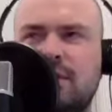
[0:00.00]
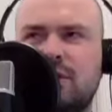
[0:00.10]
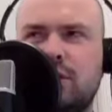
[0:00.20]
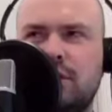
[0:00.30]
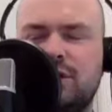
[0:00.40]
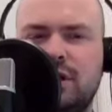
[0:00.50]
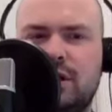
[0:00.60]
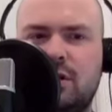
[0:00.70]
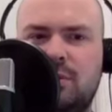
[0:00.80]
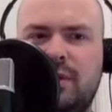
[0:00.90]
about Schoology a
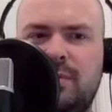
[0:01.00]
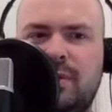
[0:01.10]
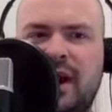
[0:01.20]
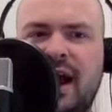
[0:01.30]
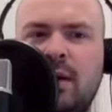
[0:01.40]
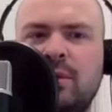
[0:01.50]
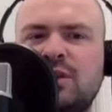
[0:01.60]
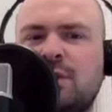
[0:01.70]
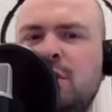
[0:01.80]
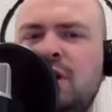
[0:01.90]
little bit, but how
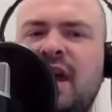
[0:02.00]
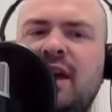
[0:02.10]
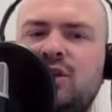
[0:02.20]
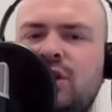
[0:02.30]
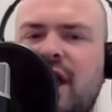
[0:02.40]
much communication